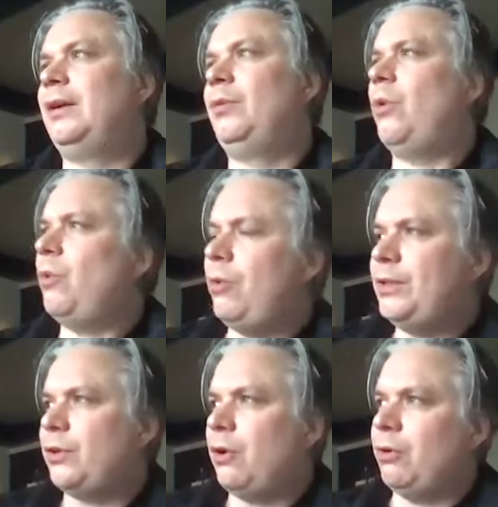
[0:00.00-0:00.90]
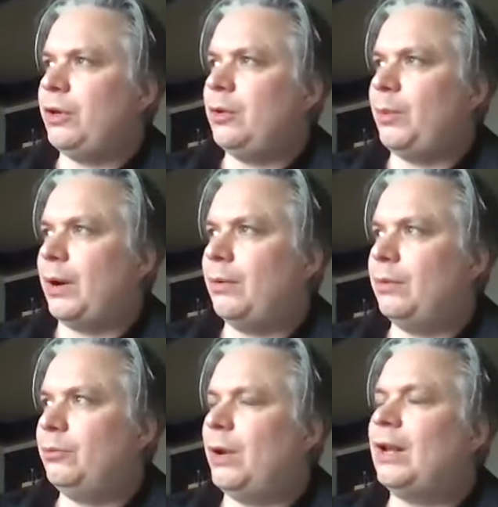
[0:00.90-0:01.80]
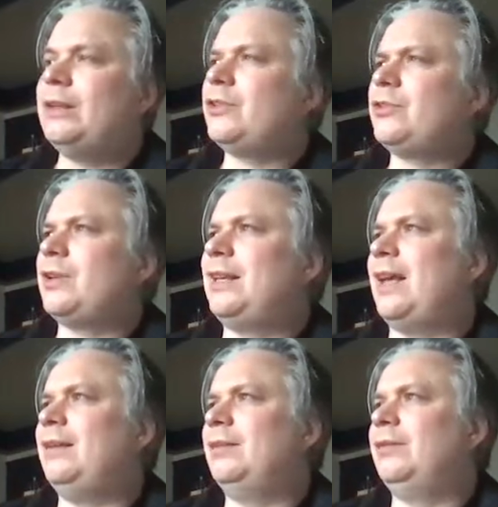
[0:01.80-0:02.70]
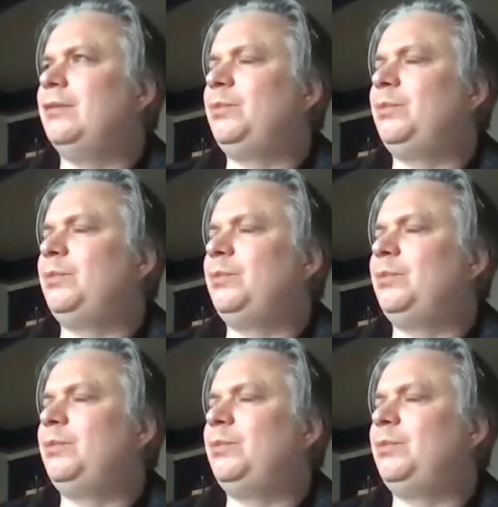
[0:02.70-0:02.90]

what were we talking about? Well, it's just, again,